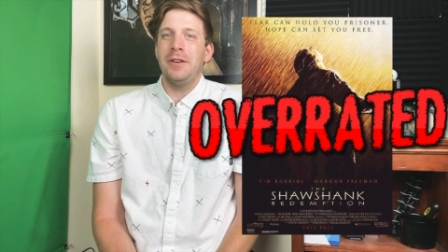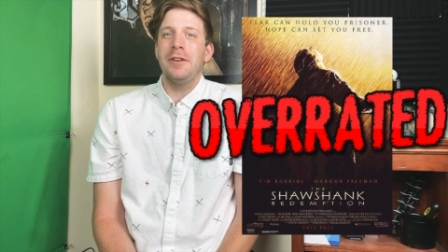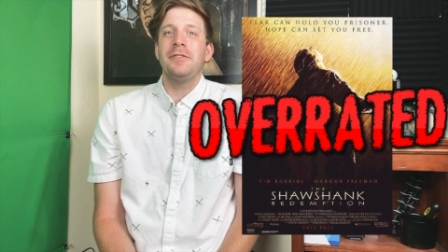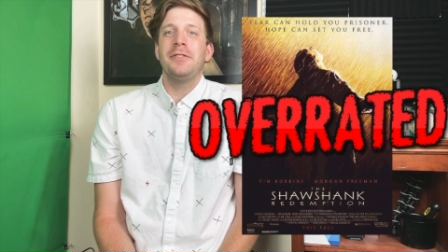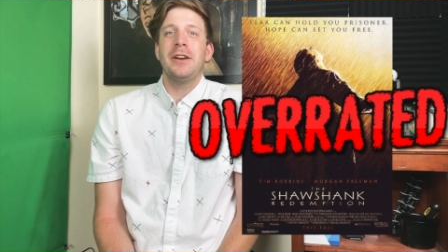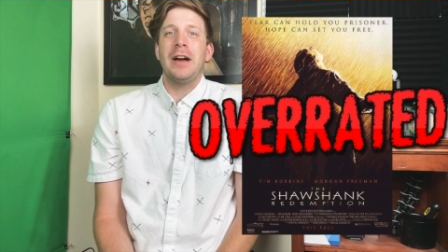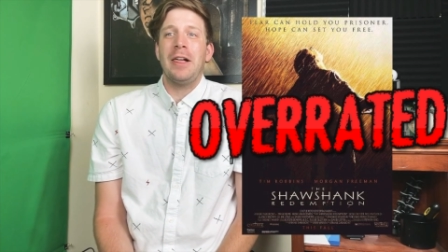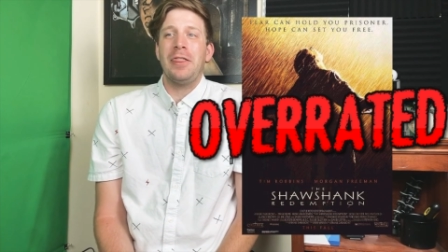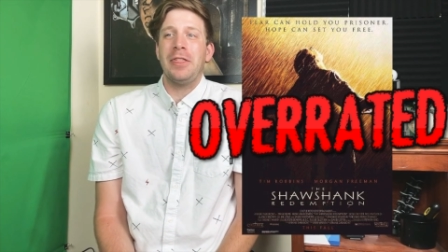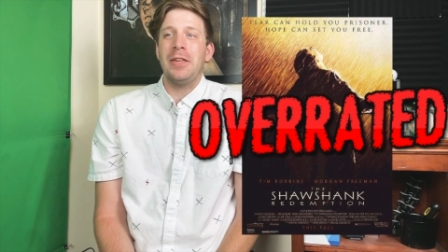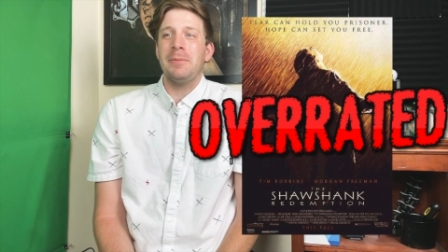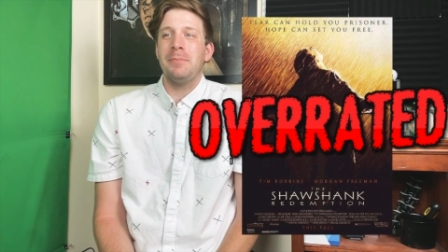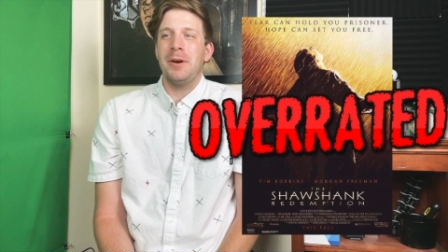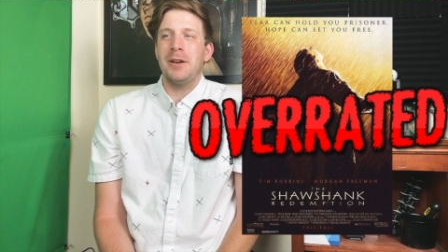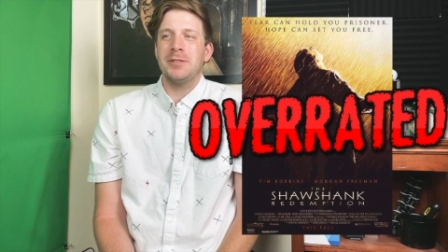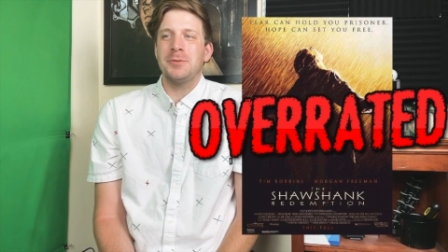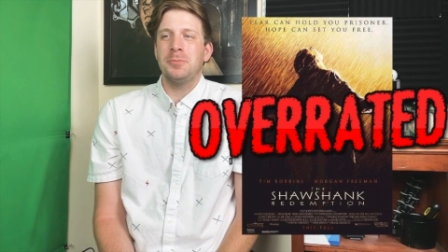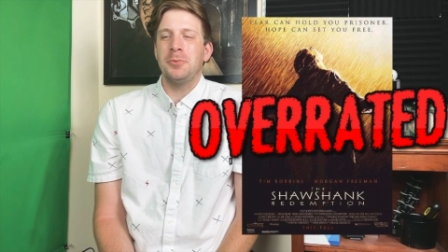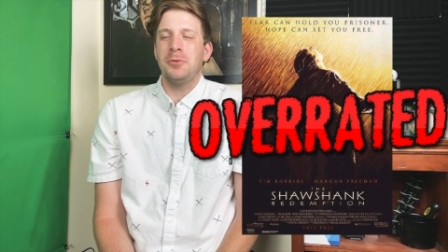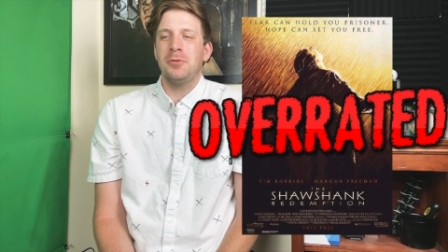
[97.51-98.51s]
if not the
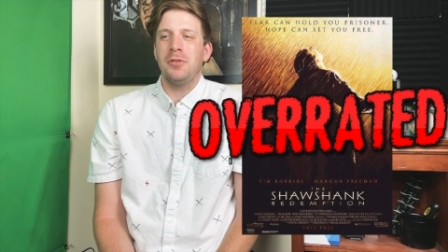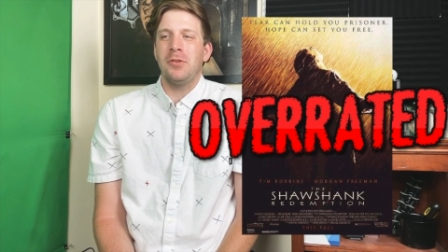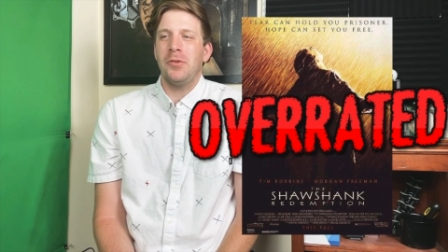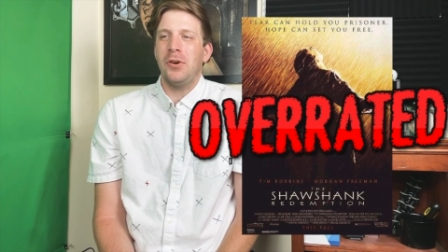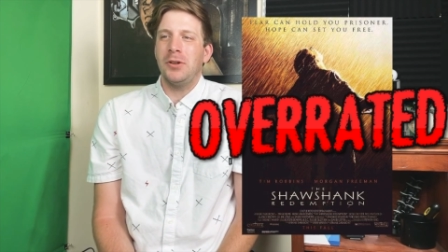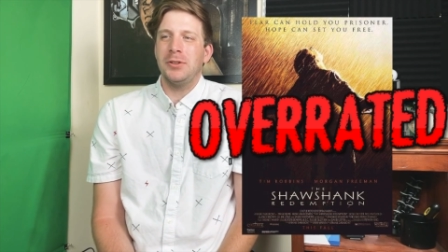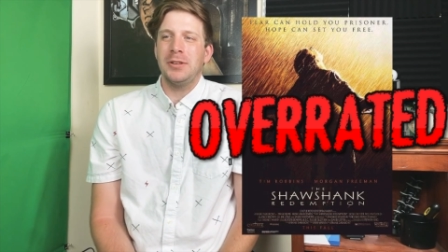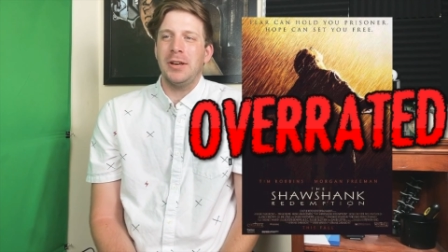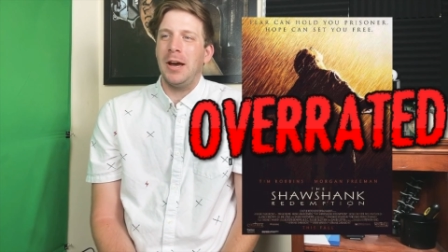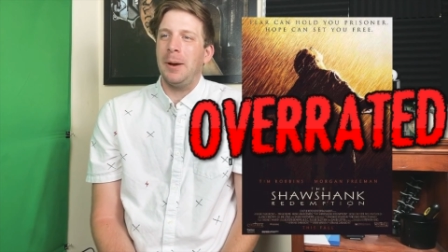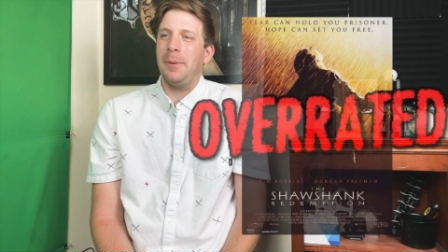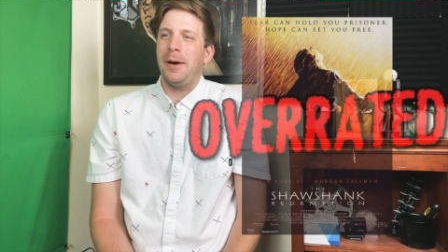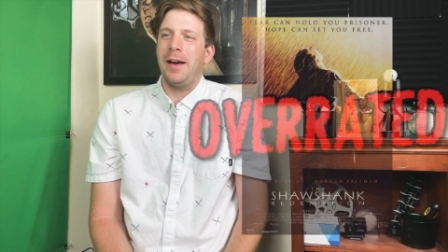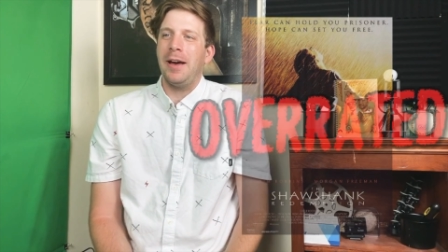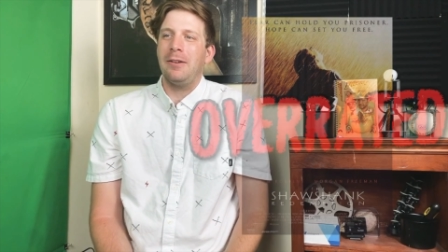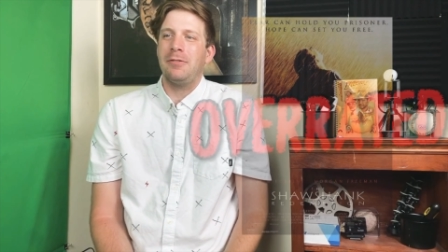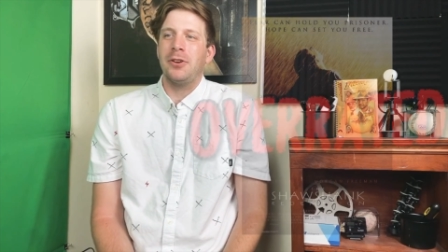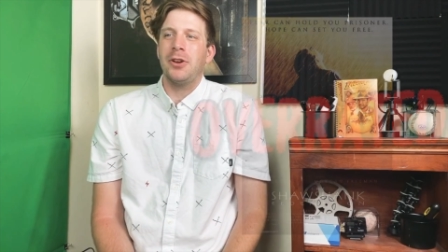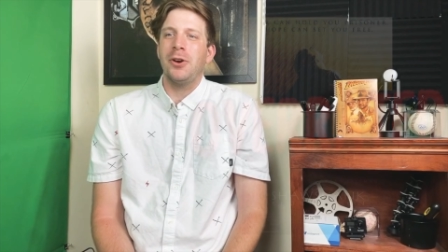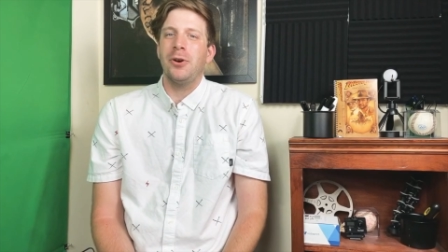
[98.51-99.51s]
best movie of all time, I have to go